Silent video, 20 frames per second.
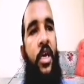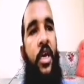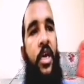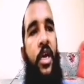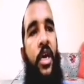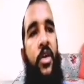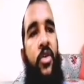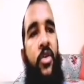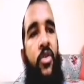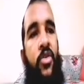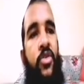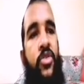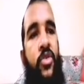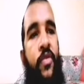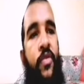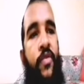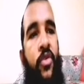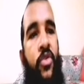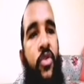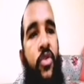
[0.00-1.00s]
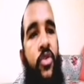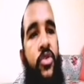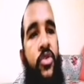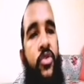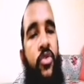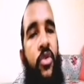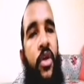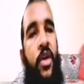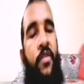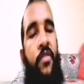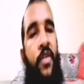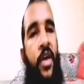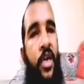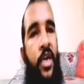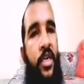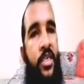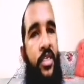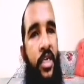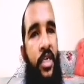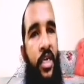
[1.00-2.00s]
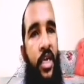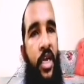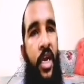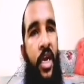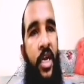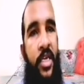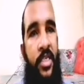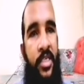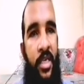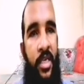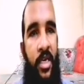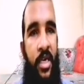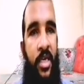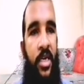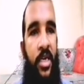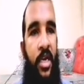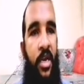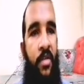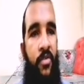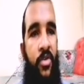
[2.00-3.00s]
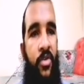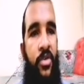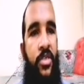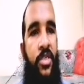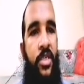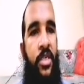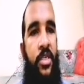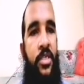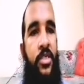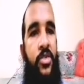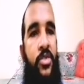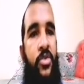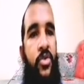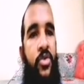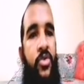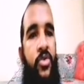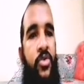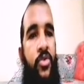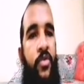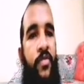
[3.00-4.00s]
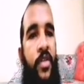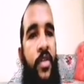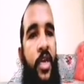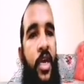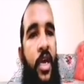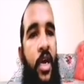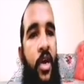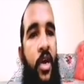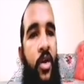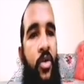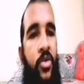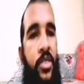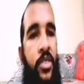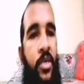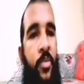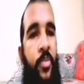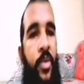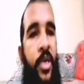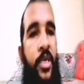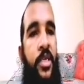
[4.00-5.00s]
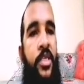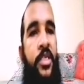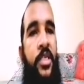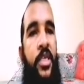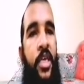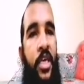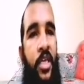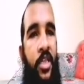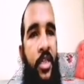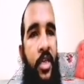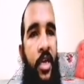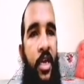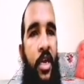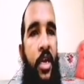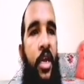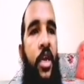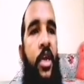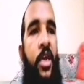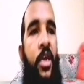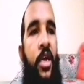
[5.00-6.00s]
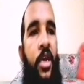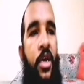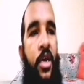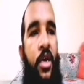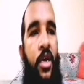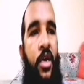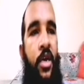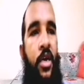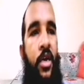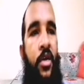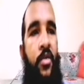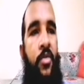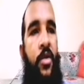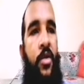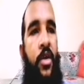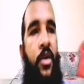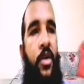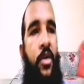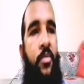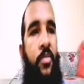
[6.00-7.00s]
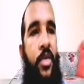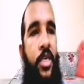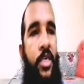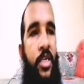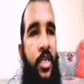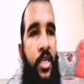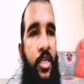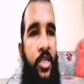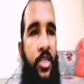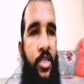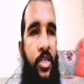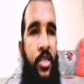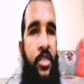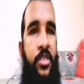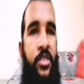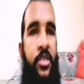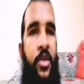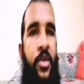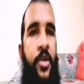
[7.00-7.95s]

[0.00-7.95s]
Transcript: and also for those who have high triglyceride levels, is to use of the icosapent ethyl medications.